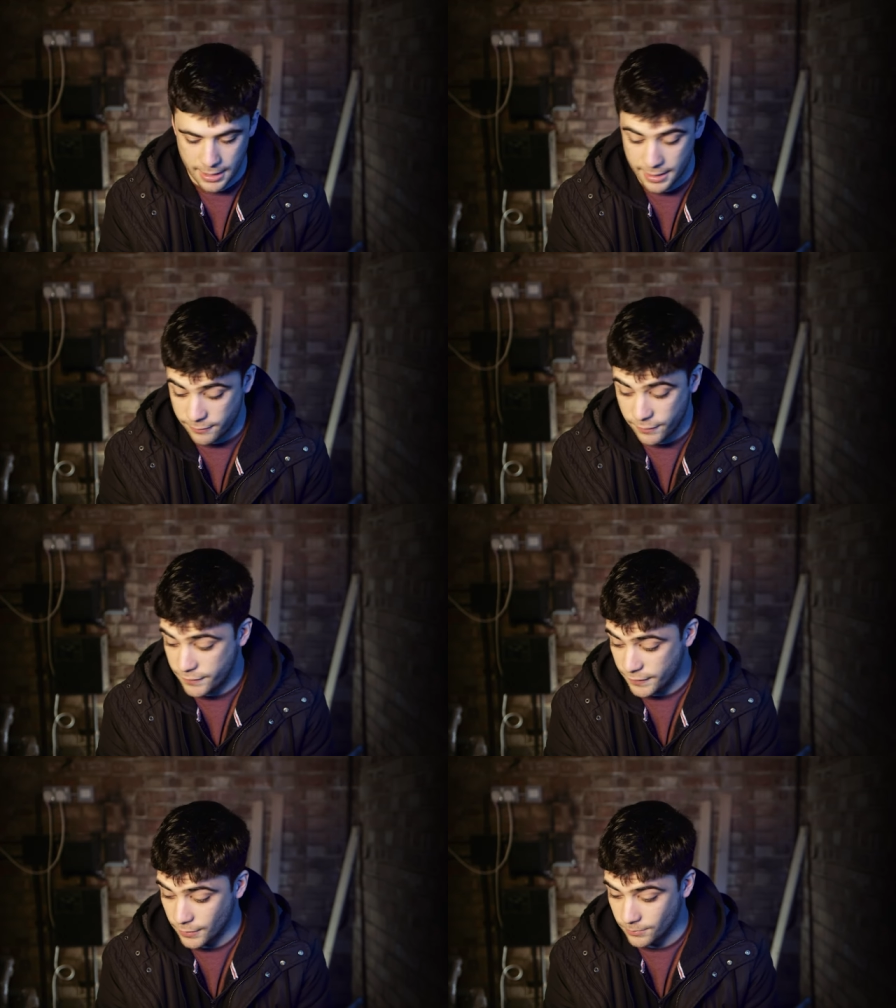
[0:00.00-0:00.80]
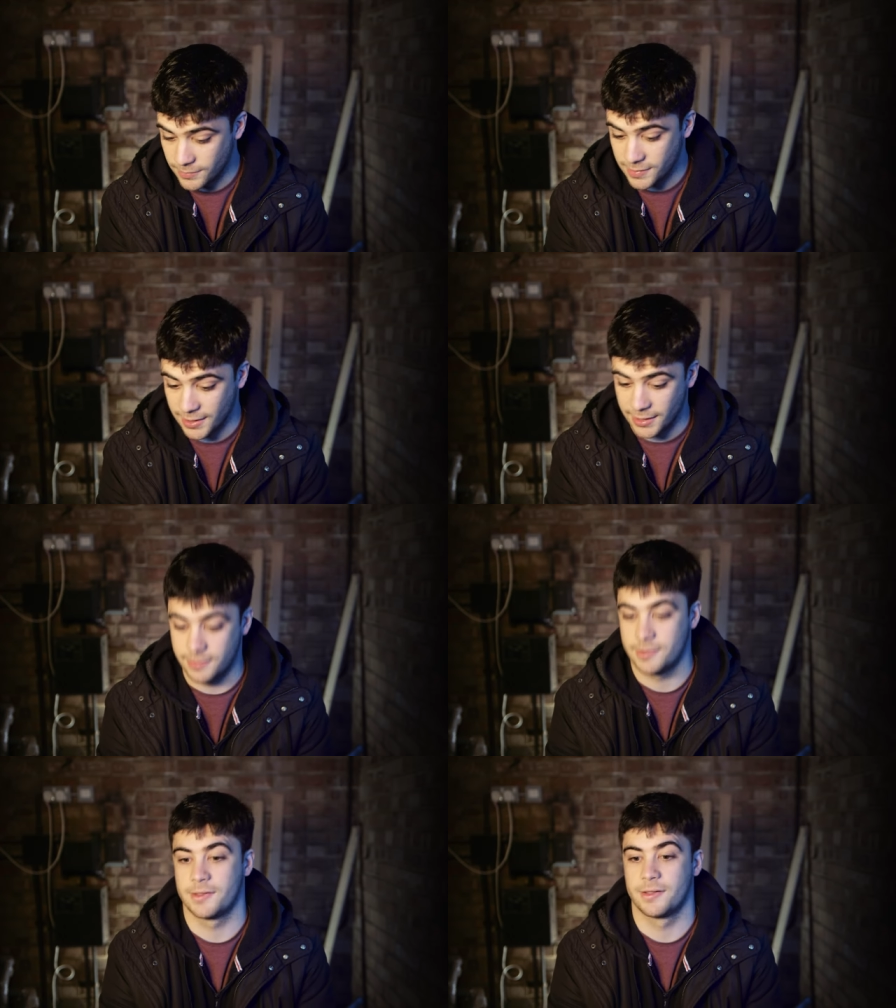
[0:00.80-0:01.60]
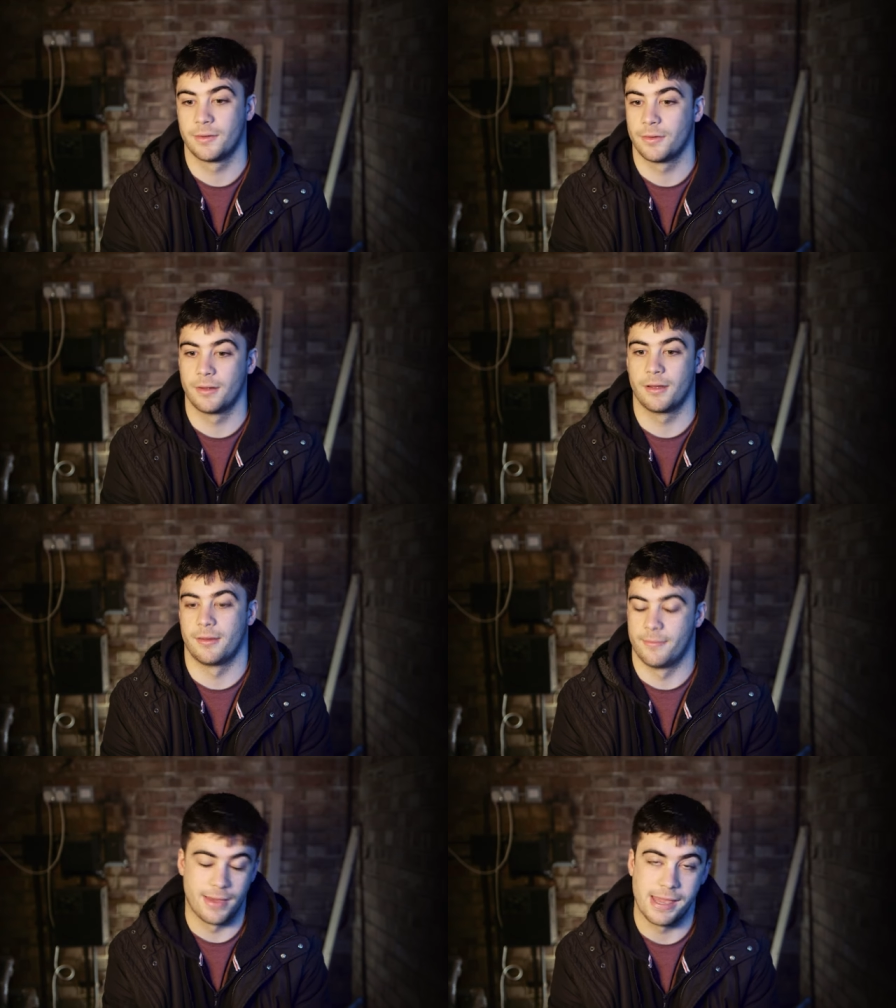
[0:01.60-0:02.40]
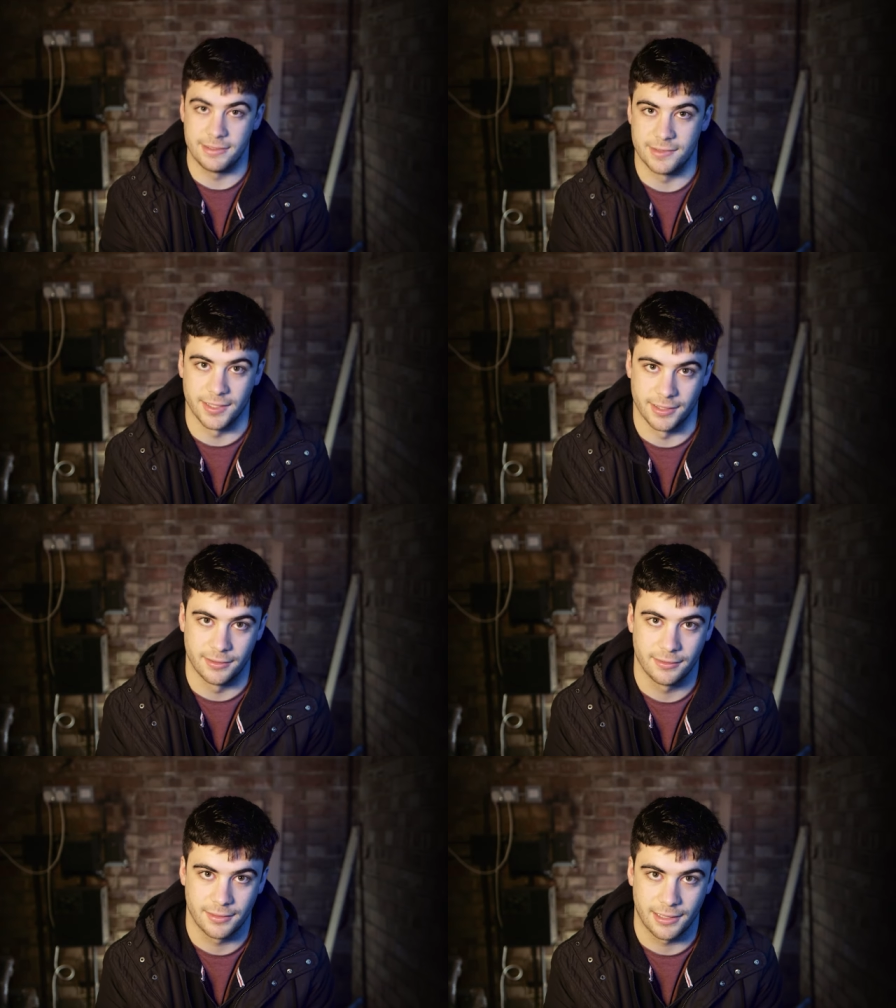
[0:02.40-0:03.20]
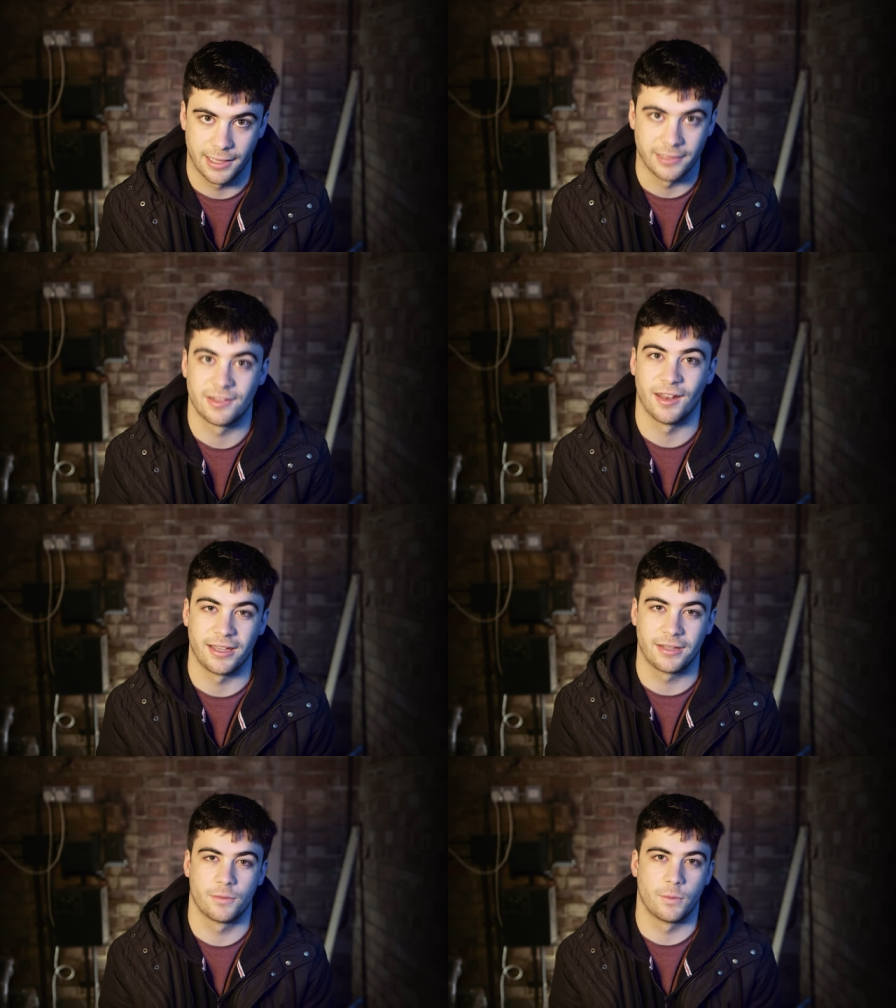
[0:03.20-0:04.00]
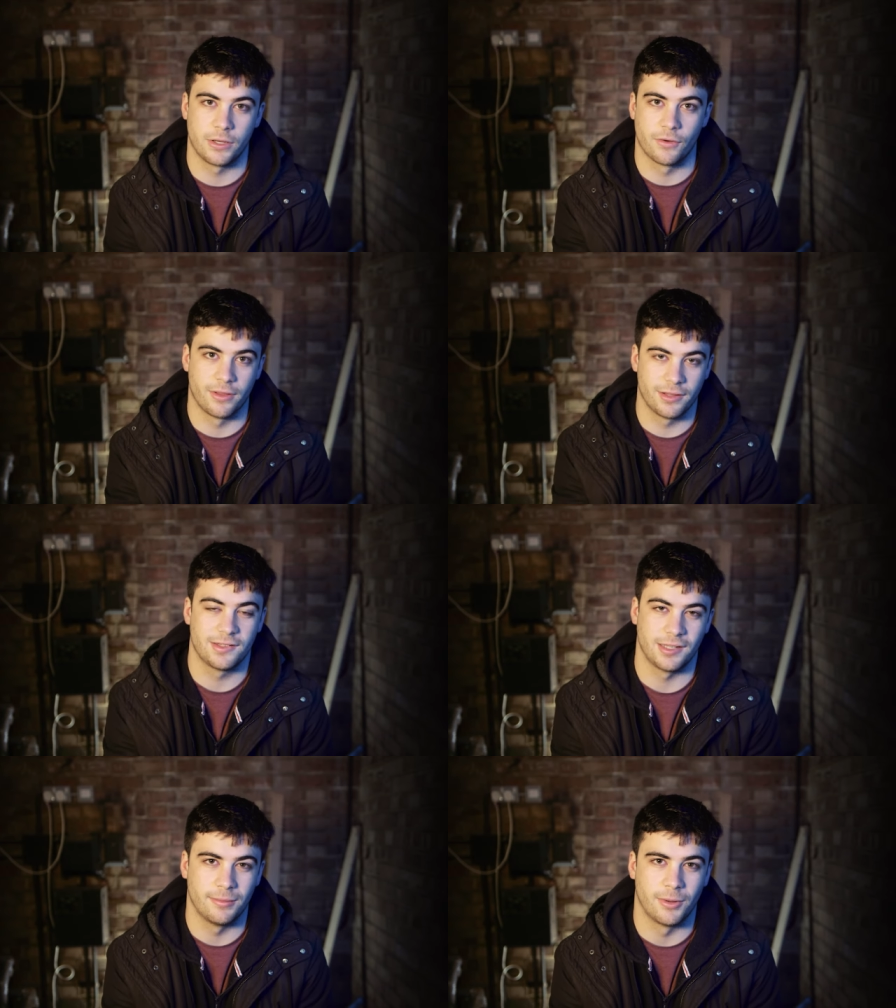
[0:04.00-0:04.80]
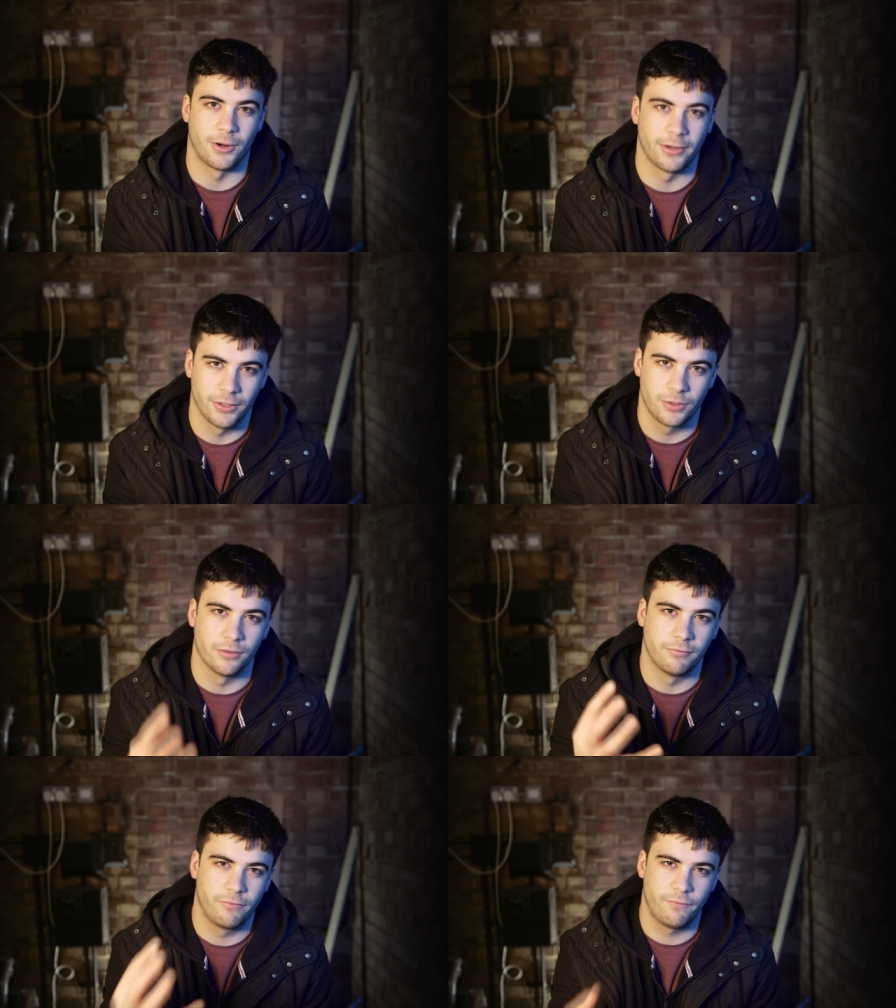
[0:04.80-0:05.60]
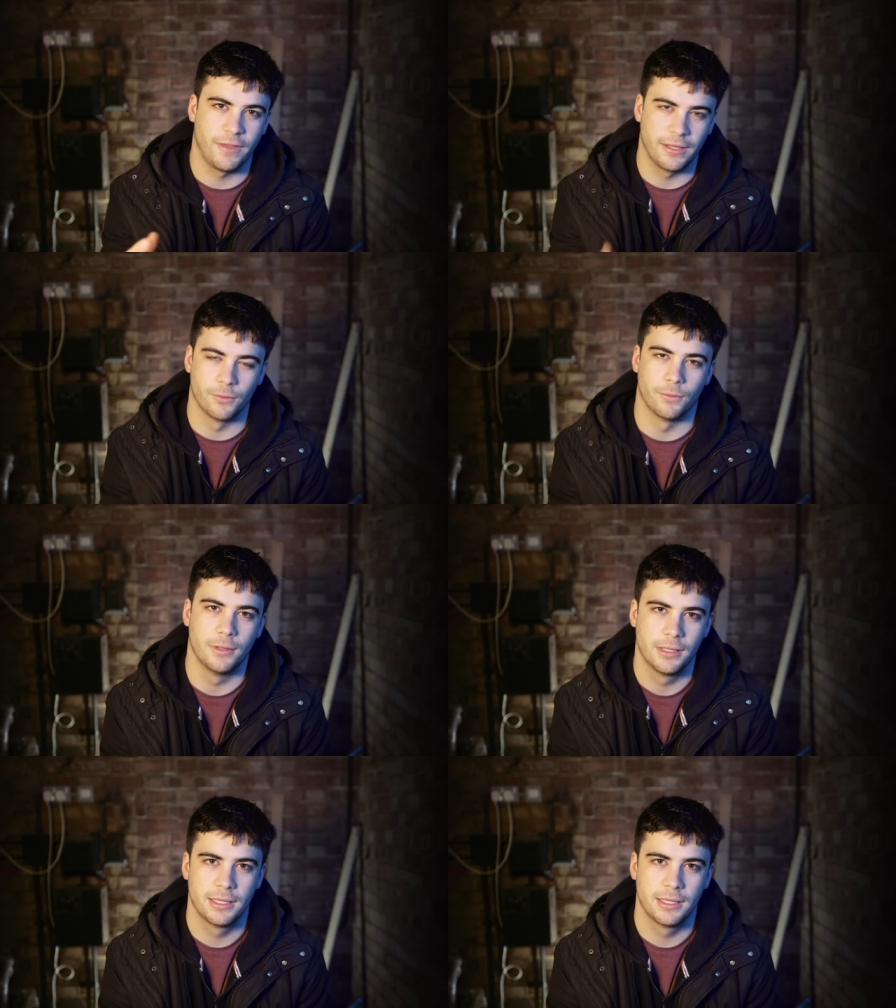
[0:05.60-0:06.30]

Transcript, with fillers: Uh, for films, it's amazing. It's like when you're at the cinema and you can feel